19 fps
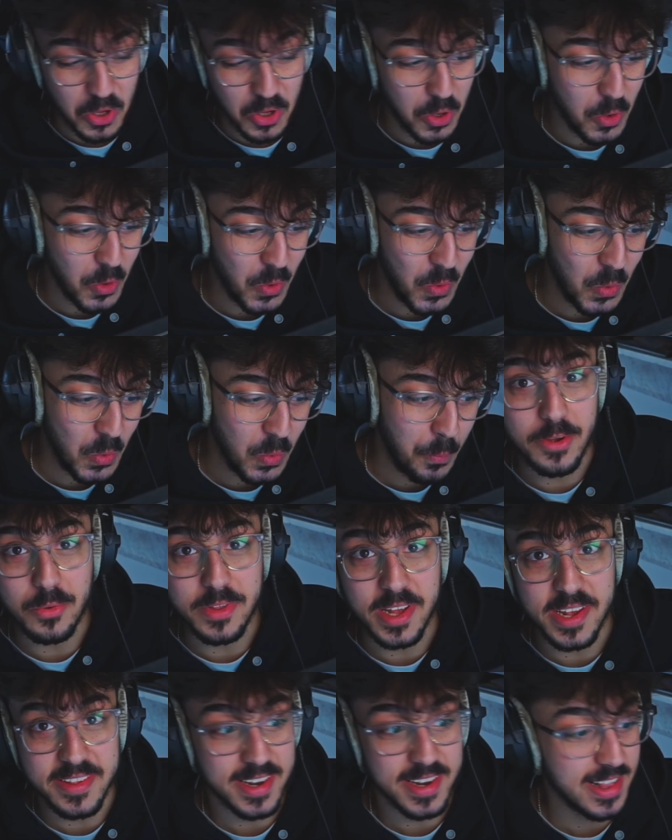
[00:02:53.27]
So
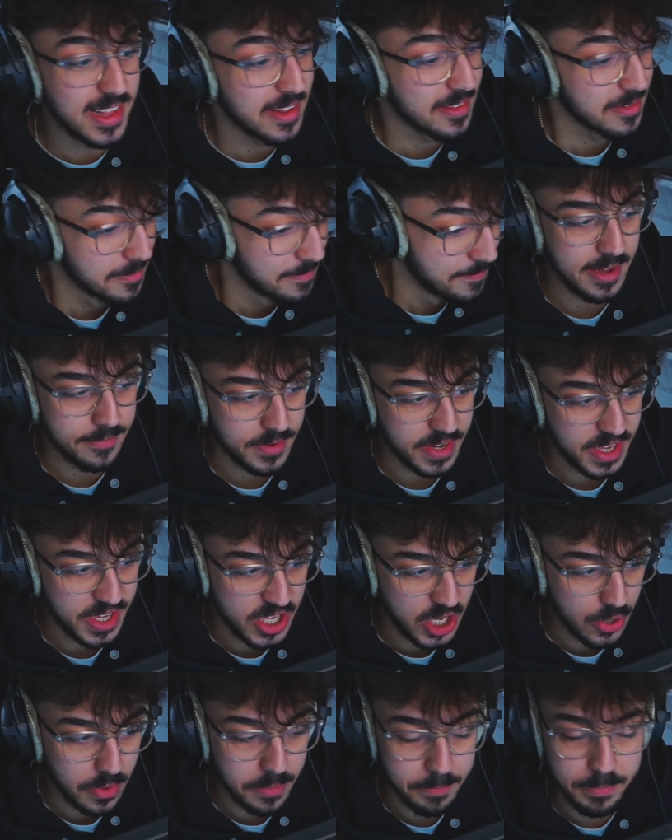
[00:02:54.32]
field tested it is. And then for
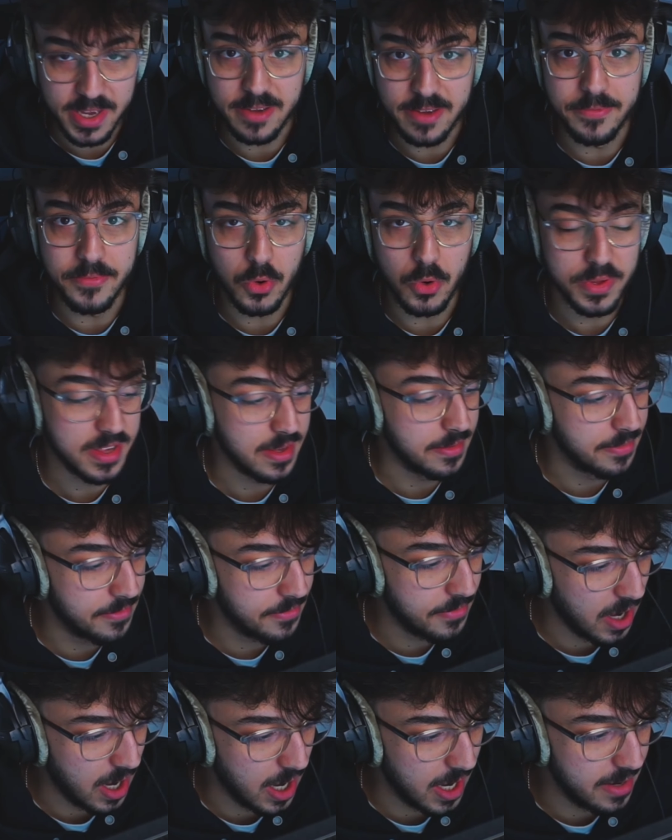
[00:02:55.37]
the UMP
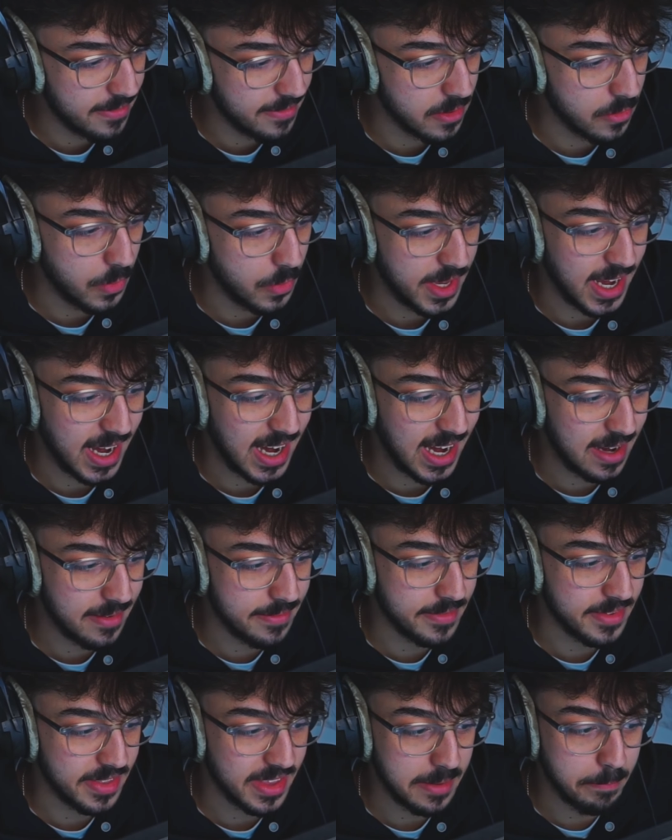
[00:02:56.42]
45, we
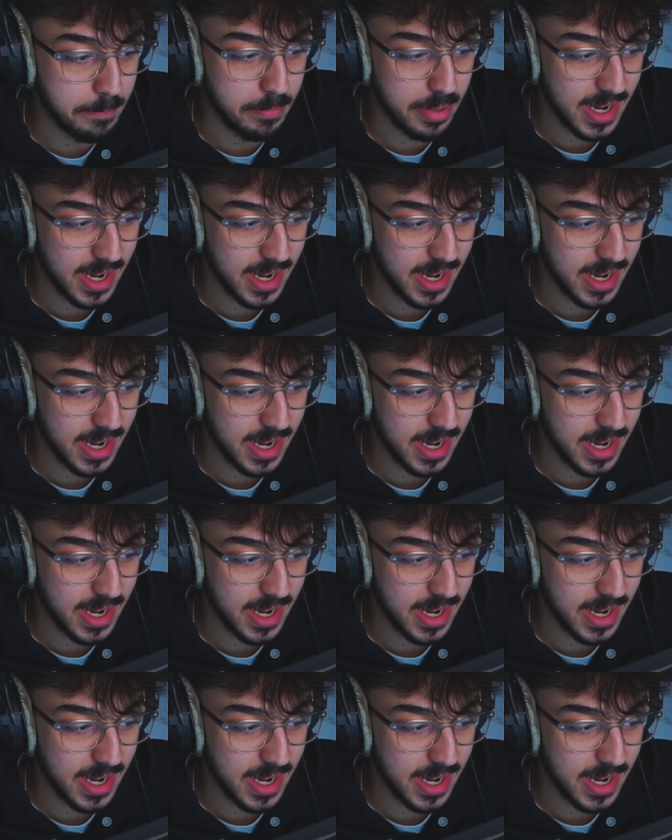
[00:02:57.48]
have the